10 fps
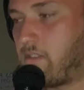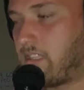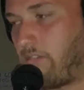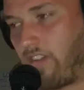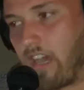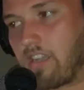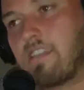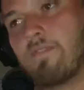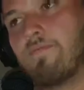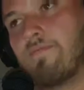well, it's
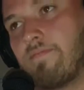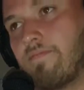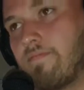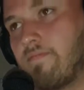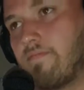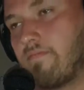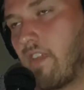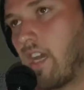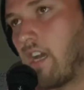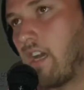fucked.
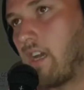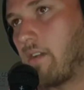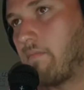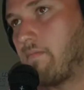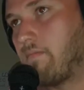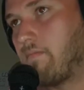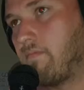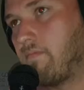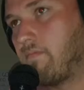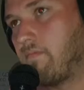I'm
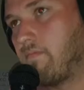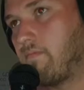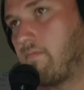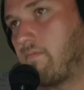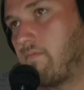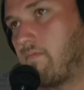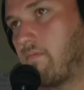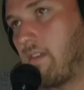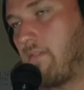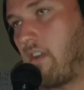
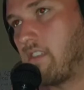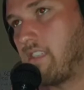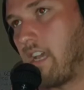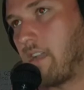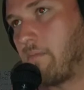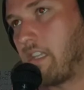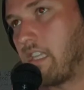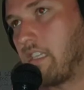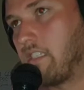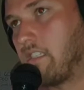very sad
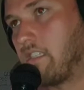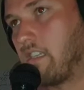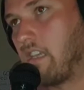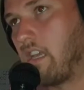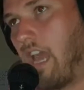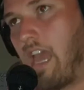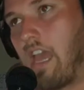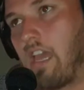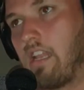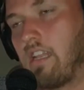about this.
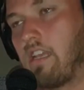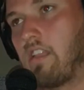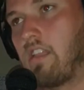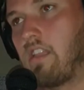And